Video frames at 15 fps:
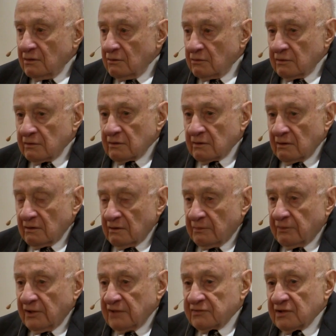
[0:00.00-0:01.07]
owner or the
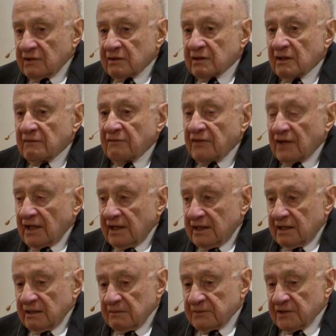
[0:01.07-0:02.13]
president of the
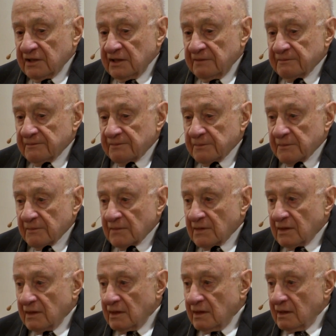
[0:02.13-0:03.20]
light company.
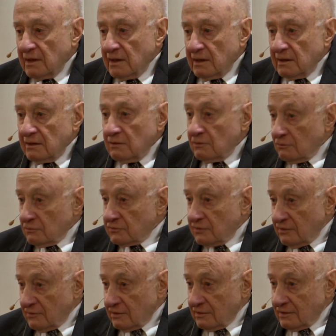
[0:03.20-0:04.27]
You know
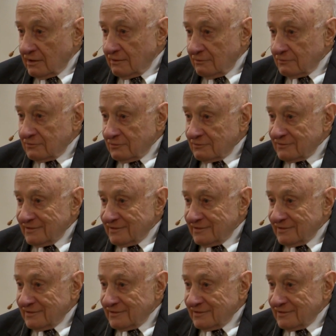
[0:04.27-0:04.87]
Southern Dows.